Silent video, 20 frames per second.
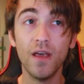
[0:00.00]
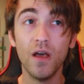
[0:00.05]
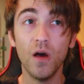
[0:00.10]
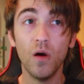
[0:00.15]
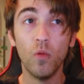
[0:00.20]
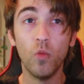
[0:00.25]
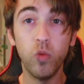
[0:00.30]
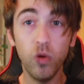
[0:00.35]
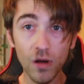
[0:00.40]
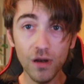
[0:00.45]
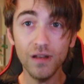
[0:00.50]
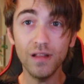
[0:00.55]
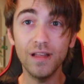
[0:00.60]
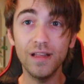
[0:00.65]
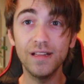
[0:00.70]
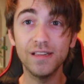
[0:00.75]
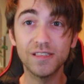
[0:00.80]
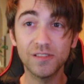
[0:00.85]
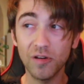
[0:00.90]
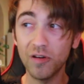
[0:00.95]
what
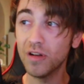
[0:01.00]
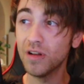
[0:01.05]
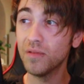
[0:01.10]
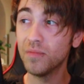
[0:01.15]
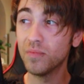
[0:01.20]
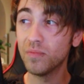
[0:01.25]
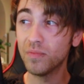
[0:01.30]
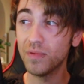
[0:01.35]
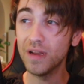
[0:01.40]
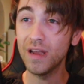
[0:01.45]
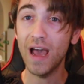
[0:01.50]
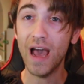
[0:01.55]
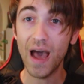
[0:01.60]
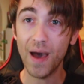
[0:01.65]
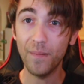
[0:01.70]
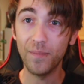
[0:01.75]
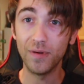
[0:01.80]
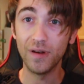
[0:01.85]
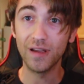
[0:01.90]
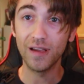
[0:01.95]
is going to be
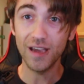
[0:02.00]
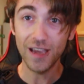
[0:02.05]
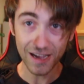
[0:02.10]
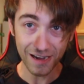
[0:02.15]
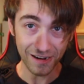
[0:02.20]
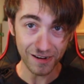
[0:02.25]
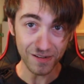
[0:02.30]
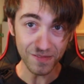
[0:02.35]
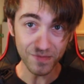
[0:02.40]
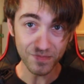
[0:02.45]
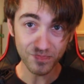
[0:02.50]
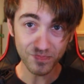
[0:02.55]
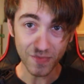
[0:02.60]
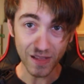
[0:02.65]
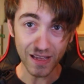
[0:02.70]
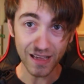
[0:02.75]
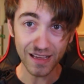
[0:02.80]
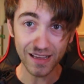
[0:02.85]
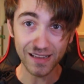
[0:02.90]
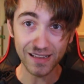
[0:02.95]
happening here
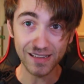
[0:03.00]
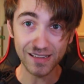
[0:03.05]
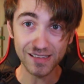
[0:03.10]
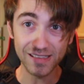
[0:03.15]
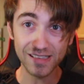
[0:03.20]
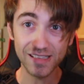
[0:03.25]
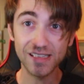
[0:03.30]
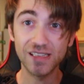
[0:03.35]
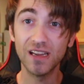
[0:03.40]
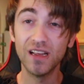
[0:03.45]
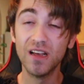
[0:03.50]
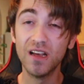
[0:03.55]
is